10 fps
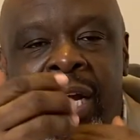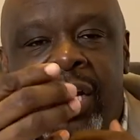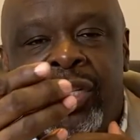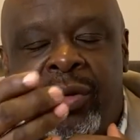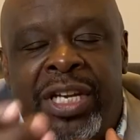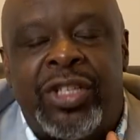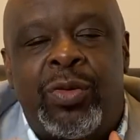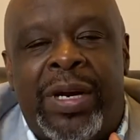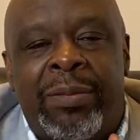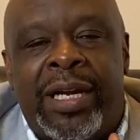So this is
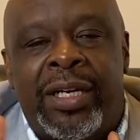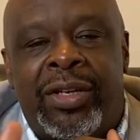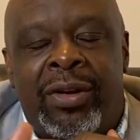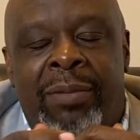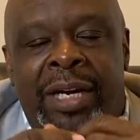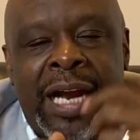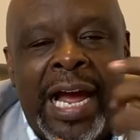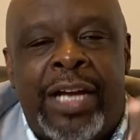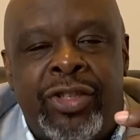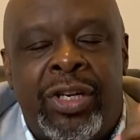what I'm going to do. I'm going to
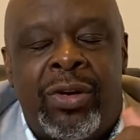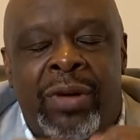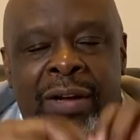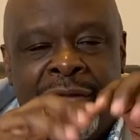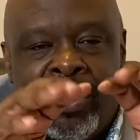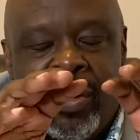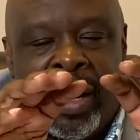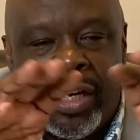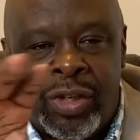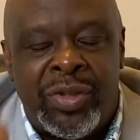ask you if you
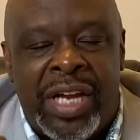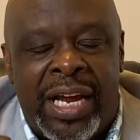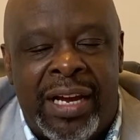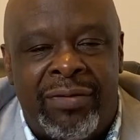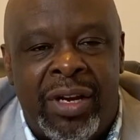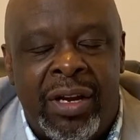are you saved?